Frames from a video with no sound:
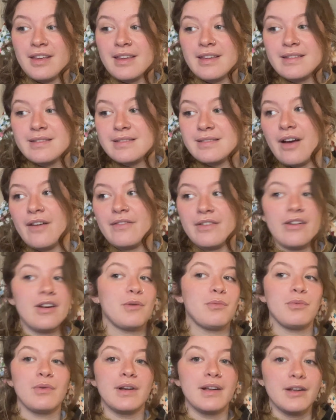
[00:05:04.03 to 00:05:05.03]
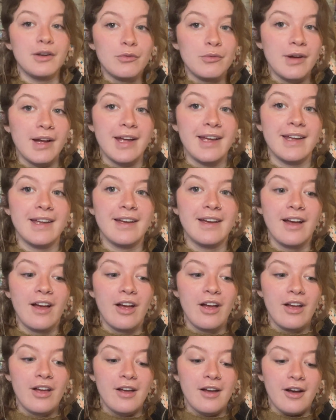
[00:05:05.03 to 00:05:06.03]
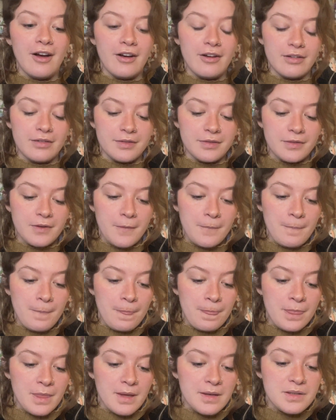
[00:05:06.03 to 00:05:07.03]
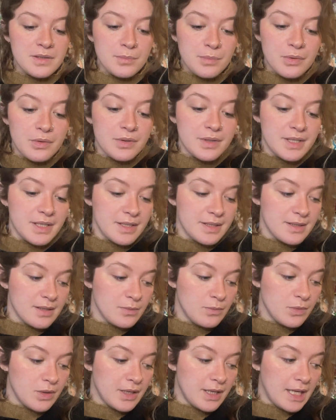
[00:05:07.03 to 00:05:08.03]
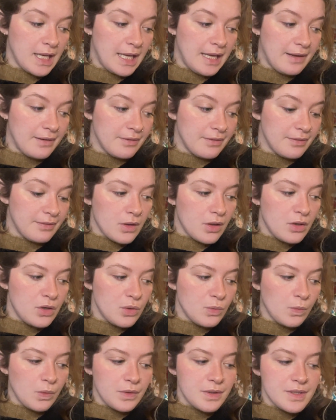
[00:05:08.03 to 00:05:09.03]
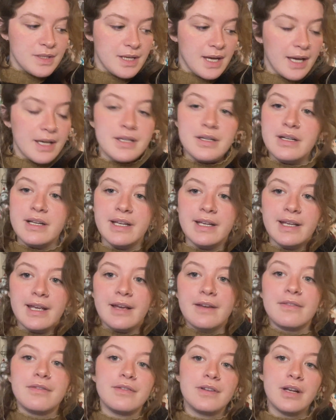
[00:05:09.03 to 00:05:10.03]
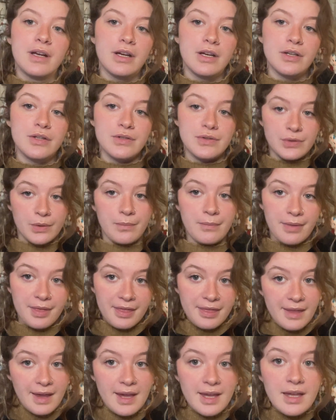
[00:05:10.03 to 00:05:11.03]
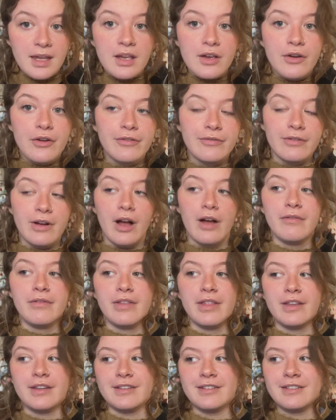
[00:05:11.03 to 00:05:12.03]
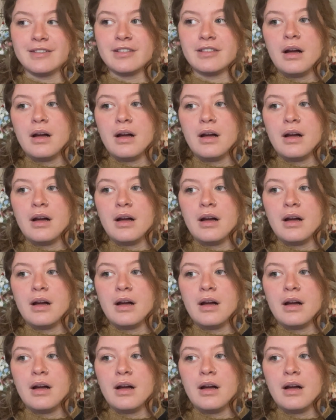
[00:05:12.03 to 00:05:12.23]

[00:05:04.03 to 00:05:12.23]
it's a very brilliant way of supporting someone if you want to actually gift something rather than